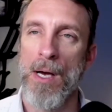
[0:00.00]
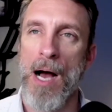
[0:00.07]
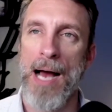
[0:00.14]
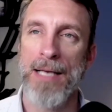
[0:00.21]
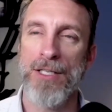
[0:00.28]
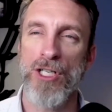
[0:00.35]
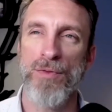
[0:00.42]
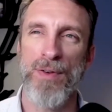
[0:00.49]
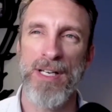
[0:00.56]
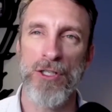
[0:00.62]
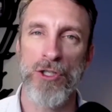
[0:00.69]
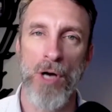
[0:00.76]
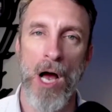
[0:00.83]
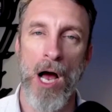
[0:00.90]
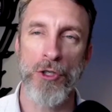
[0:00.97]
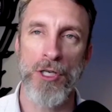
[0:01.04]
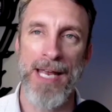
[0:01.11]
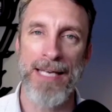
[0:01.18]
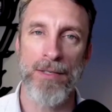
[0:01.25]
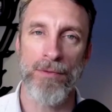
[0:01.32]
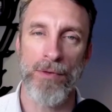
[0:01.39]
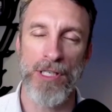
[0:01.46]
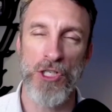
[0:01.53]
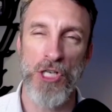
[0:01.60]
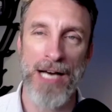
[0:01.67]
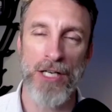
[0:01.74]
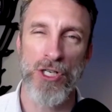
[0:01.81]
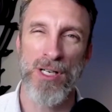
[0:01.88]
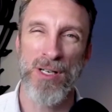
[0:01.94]
I just finished one hundred days of
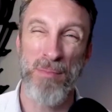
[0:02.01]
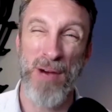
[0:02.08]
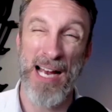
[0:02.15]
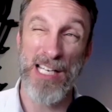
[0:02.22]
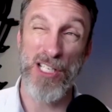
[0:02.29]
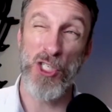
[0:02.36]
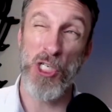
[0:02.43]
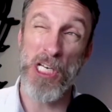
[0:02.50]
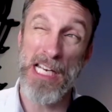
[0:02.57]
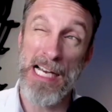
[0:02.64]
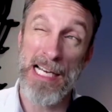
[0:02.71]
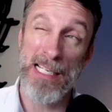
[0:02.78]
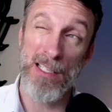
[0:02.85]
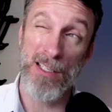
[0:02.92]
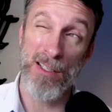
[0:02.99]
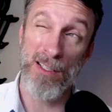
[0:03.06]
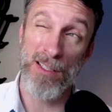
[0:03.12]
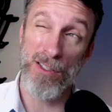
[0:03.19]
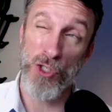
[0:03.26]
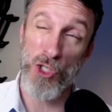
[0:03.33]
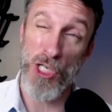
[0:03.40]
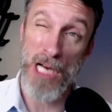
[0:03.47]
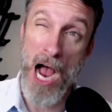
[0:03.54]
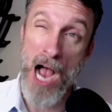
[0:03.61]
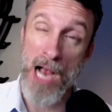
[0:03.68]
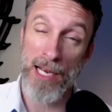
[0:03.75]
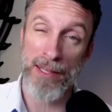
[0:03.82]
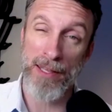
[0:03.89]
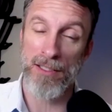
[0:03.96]
Rejection by Gia
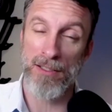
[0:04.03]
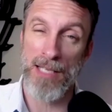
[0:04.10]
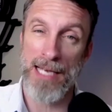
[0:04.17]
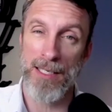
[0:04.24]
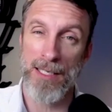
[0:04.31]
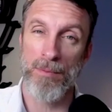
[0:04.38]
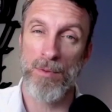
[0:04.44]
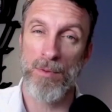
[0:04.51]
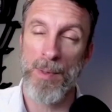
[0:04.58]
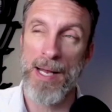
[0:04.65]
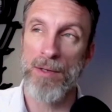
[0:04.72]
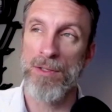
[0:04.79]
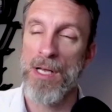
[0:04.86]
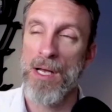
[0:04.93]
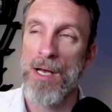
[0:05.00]
Jiang. I think his last name is pronounced.